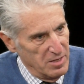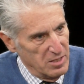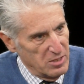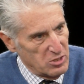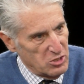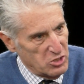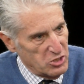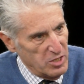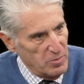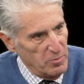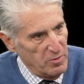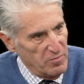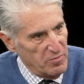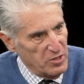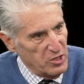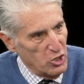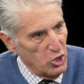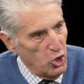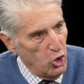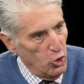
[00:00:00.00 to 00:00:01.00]
some of
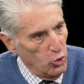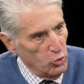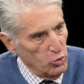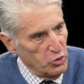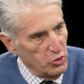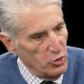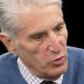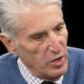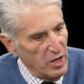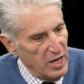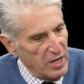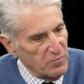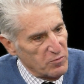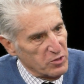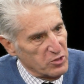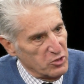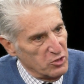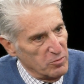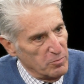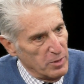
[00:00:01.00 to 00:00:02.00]
the older
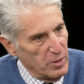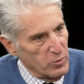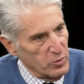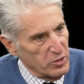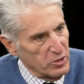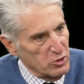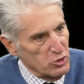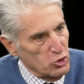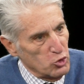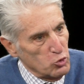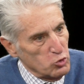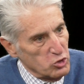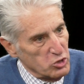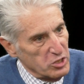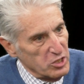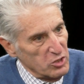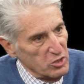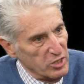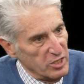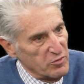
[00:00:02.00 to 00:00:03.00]
African Americans who
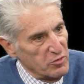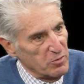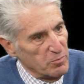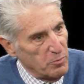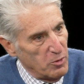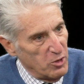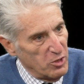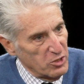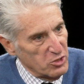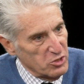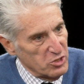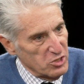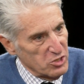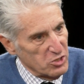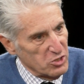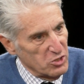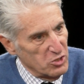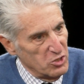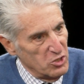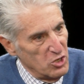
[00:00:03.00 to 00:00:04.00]
still live in
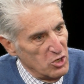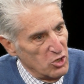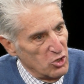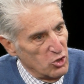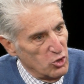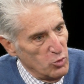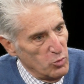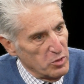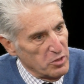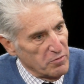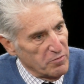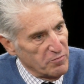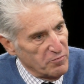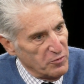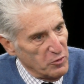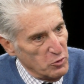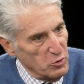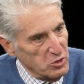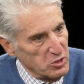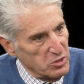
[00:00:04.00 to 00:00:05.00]
Parkchester who were the
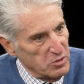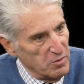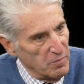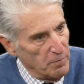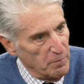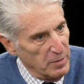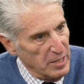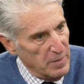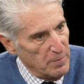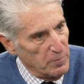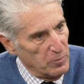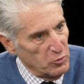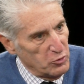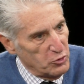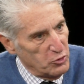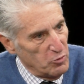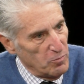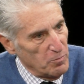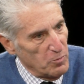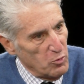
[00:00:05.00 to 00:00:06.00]
first people
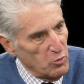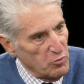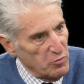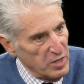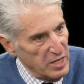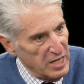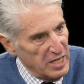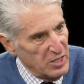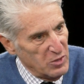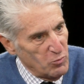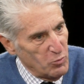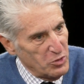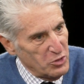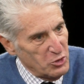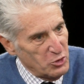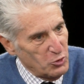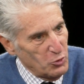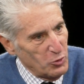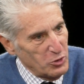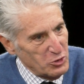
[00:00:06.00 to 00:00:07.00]
to move in when
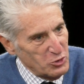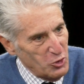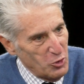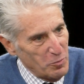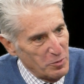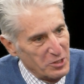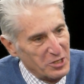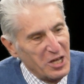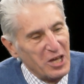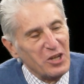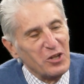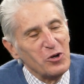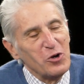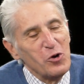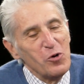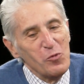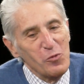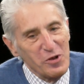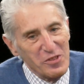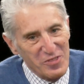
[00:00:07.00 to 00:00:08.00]
the doors opened. And who
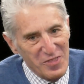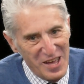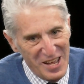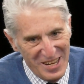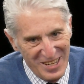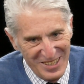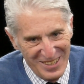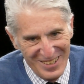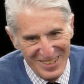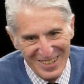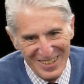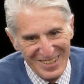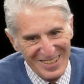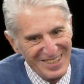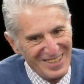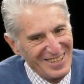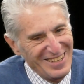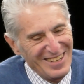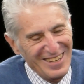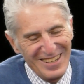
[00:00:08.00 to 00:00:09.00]
were they?
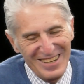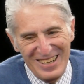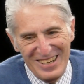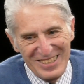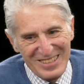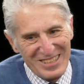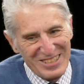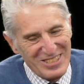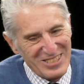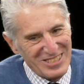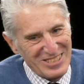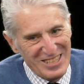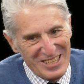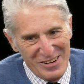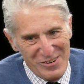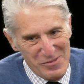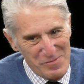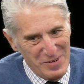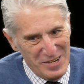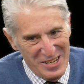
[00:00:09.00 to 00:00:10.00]
Oh, they're just
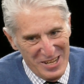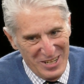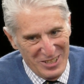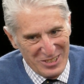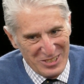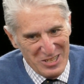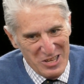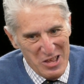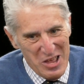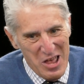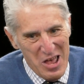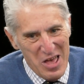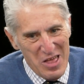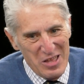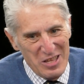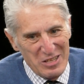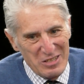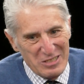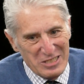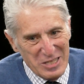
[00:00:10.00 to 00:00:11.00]
like everybody else.
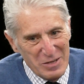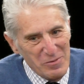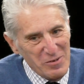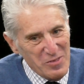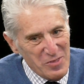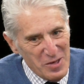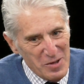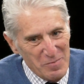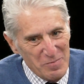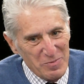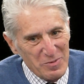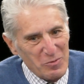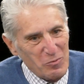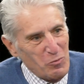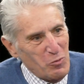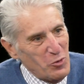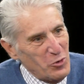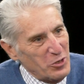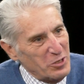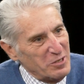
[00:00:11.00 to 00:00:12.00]
Some of them
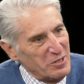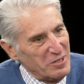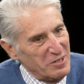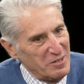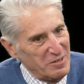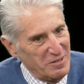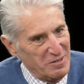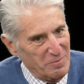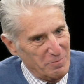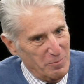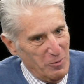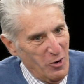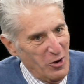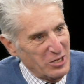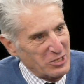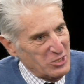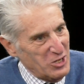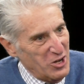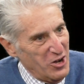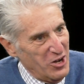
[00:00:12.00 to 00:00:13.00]
worked
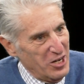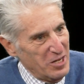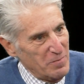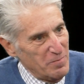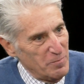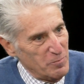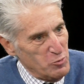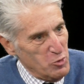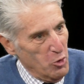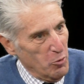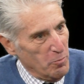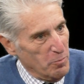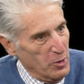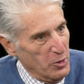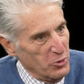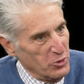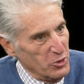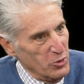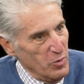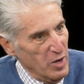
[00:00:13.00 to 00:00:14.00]
part time, pro
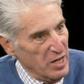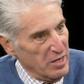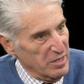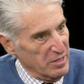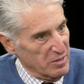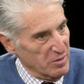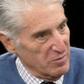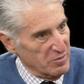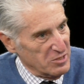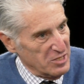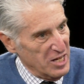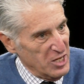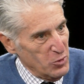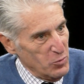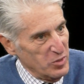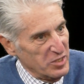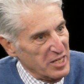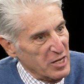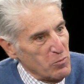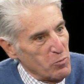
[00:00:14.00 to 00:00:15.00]
bono, and
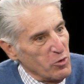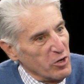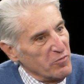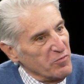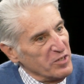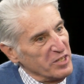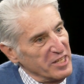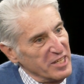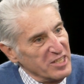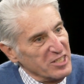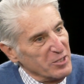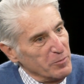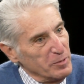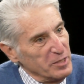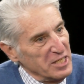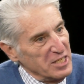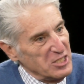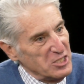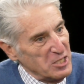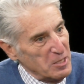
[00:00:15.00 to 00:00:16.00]
salary. They worked for the
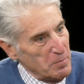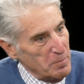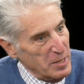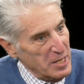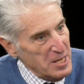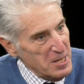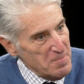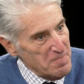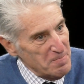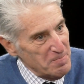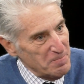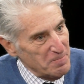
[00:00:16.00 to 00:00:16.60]
NAACP